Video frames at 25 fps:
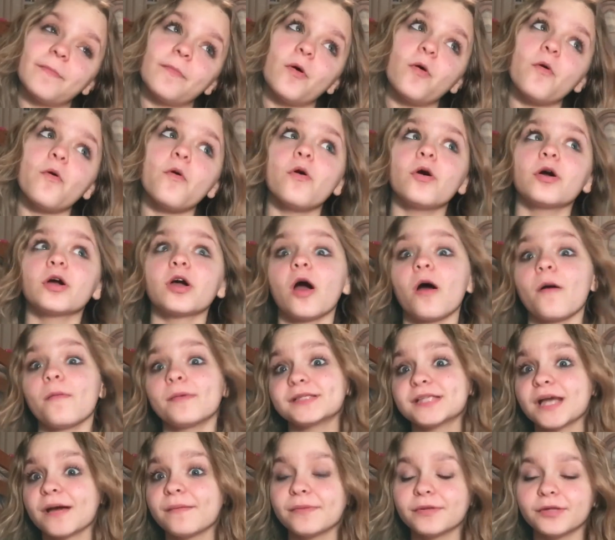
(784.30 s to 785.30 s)
or comment
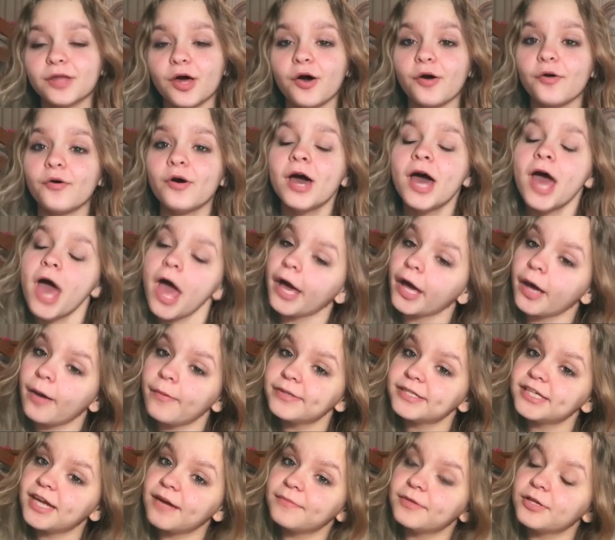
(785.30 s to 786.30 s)
down below.
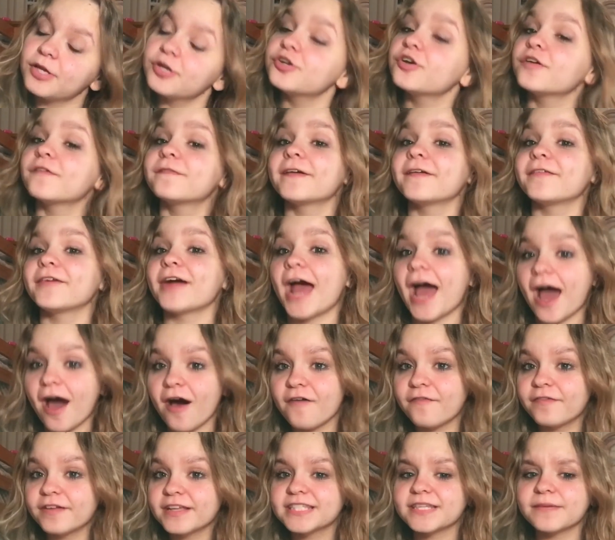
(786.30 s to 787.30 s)
Comment down below your favorite
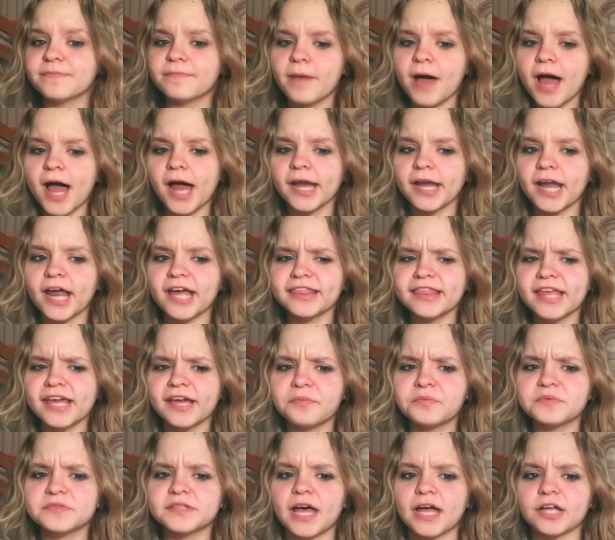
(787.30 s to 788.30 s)
outfit to mine. I think
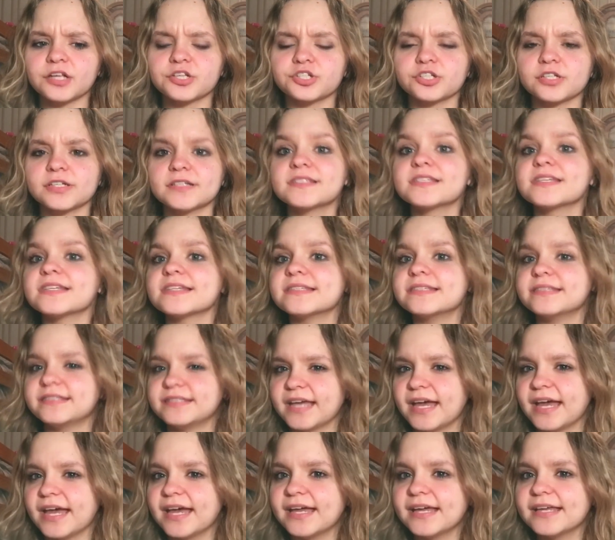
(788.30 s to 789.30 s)
was actually
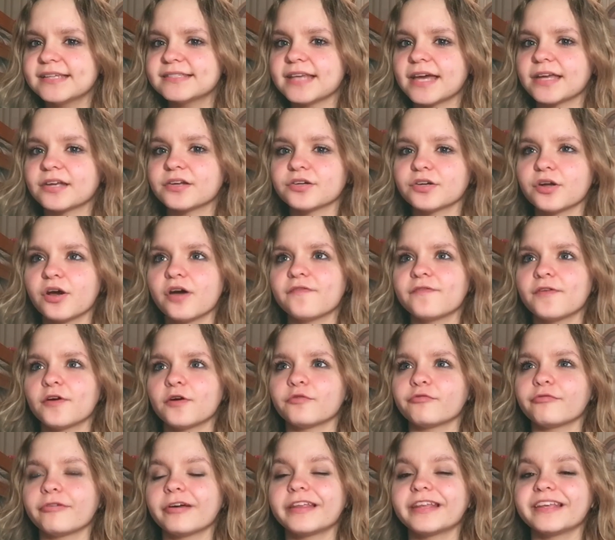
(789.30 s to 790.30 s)
today's. I don't know, I felt
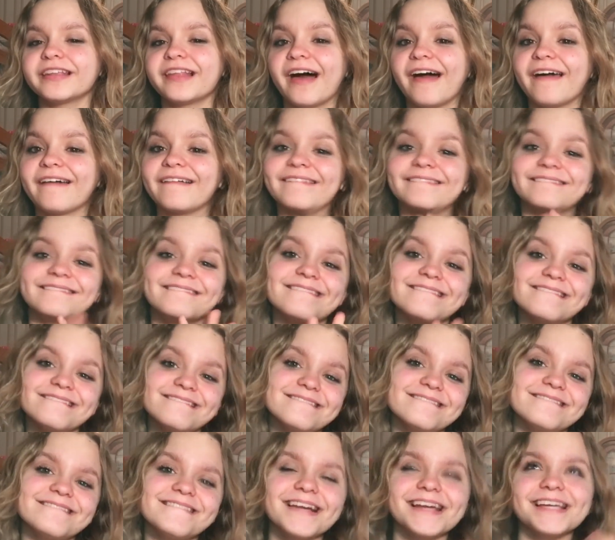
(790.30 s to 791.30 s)
really like
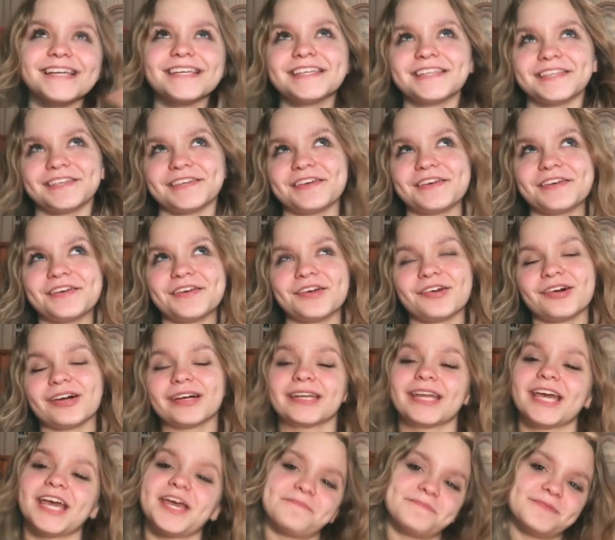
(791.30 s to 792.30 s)
cute and
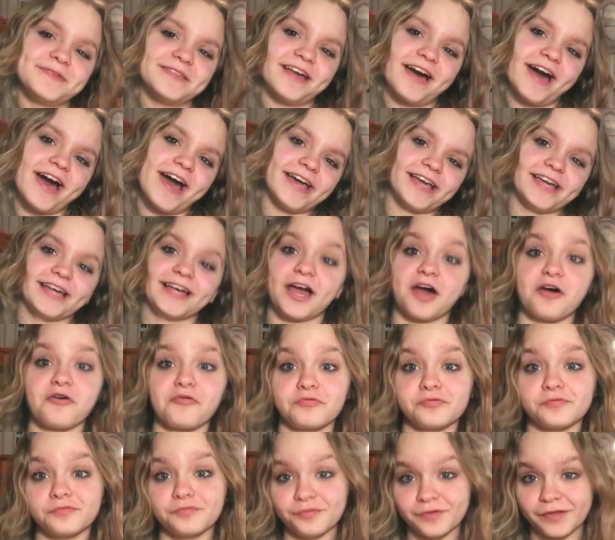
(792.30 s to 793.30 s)
hippie like. I
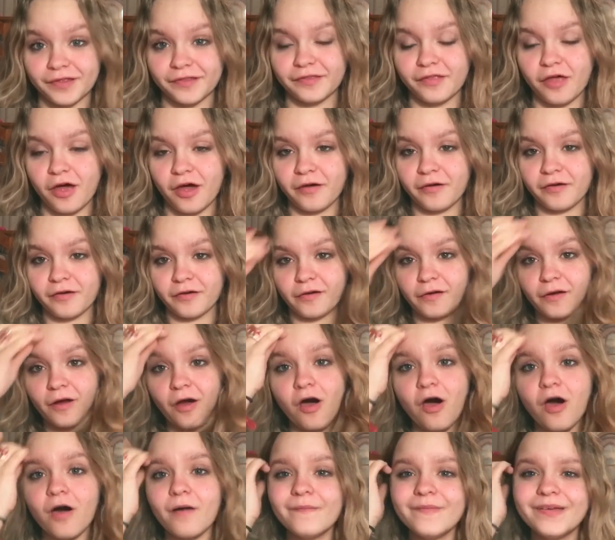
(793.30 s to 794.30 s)
got a lot of
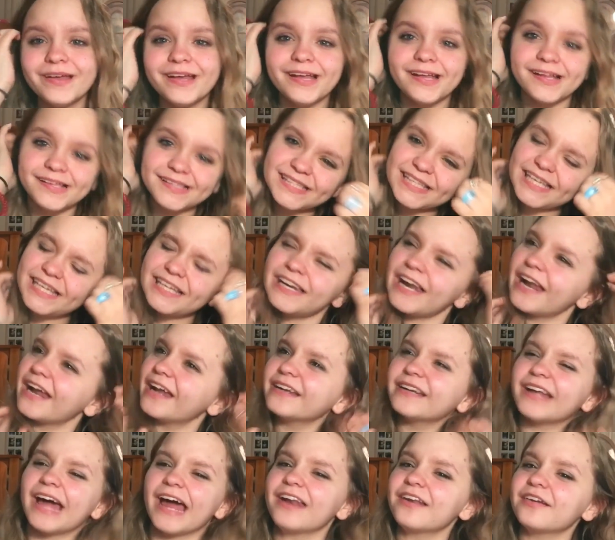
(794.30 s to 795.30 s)
comments and
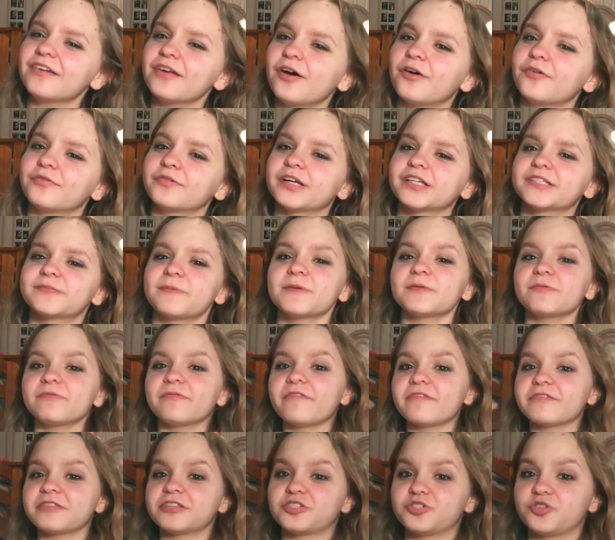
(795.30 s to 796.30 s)
I, I, don't know, especially with
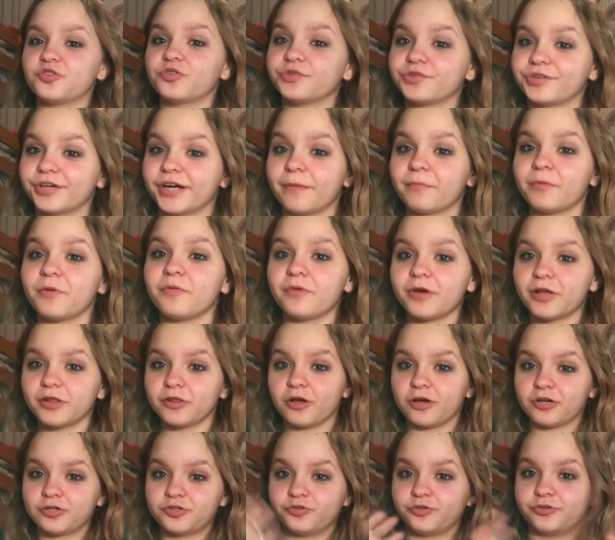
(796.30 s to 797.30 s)
all this jewelry. I'm gonna wear a
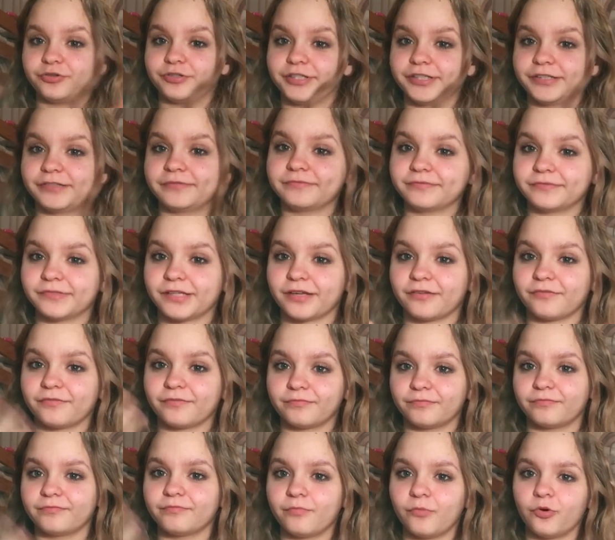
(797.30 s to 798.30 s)
lot of jewelry, like
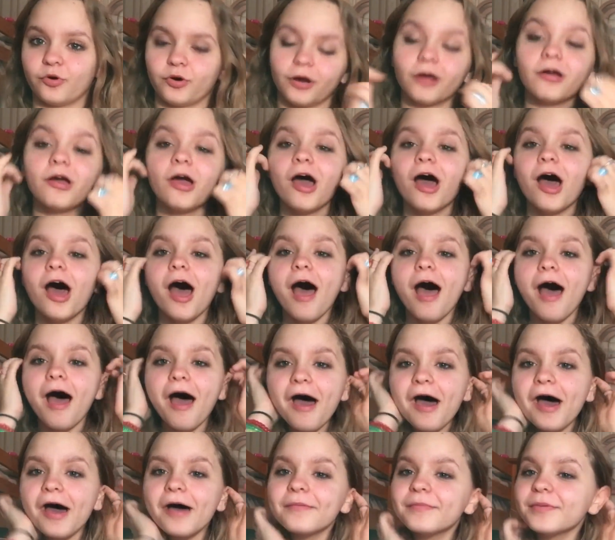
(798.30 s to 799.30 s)
more.
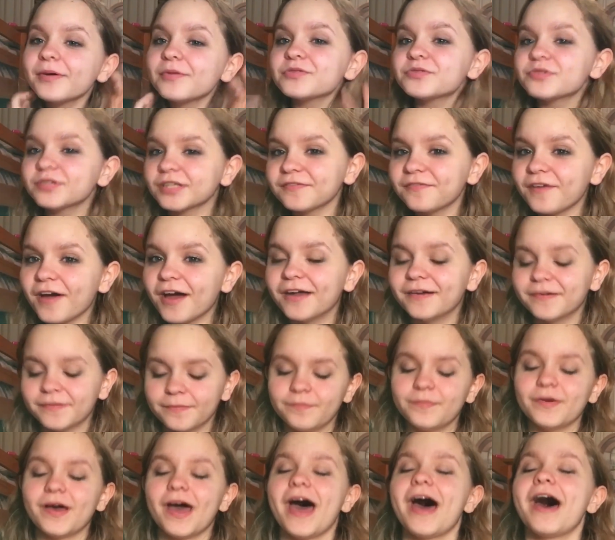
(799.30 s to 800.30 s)
Um, it was really fun,
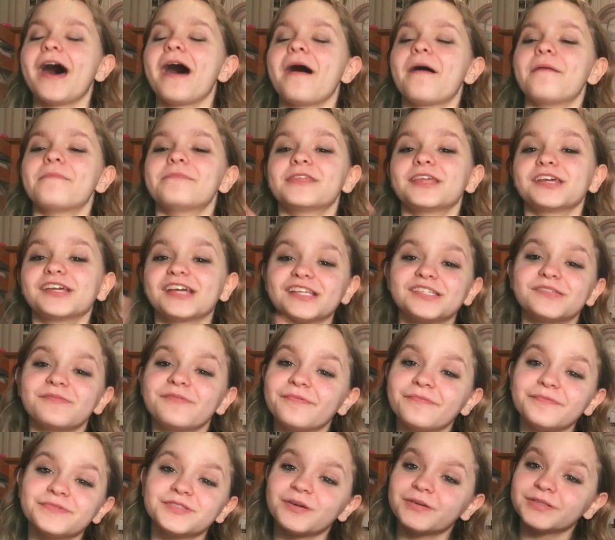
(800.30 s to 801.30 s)
but um, thank you guys so,
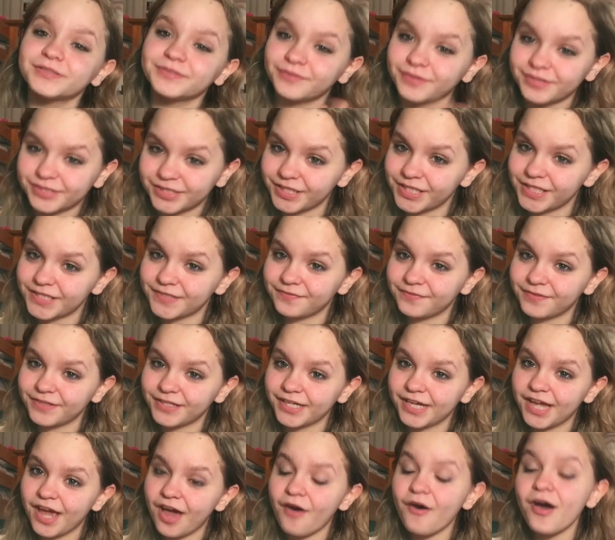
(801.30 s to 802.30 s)
so much for watching this
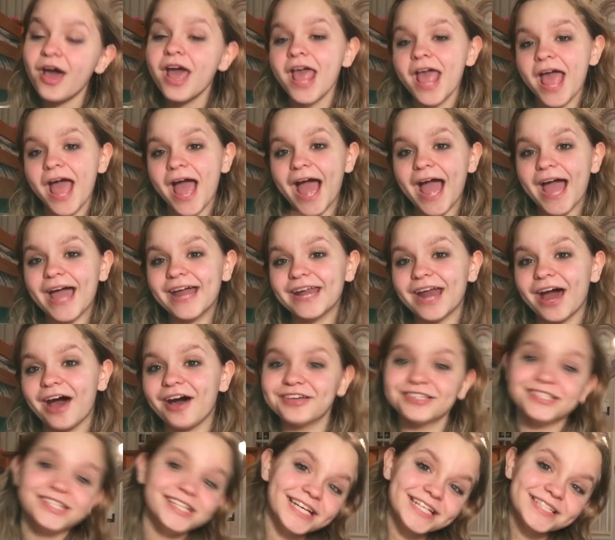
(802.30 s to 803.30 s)
video and I'll
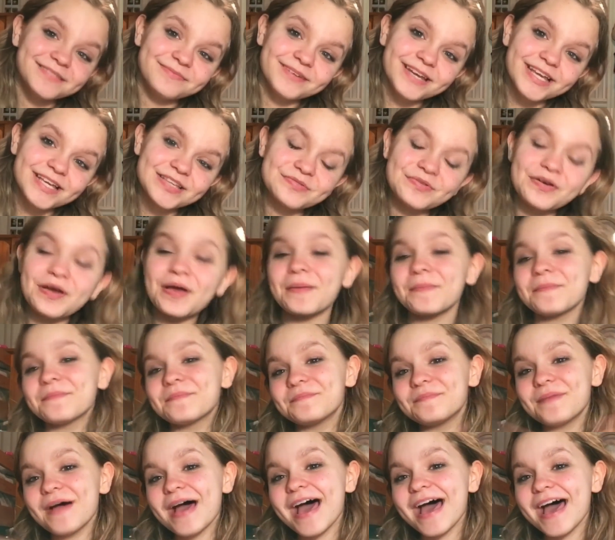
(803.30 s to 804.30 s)
see you guys in my next one.
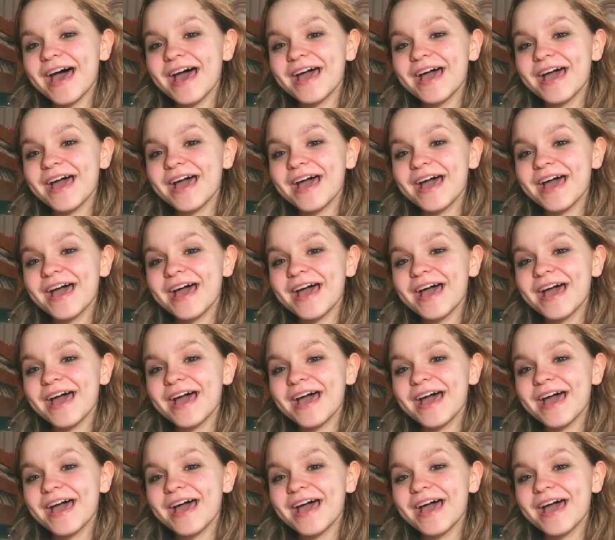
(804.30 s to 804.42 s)
Bye!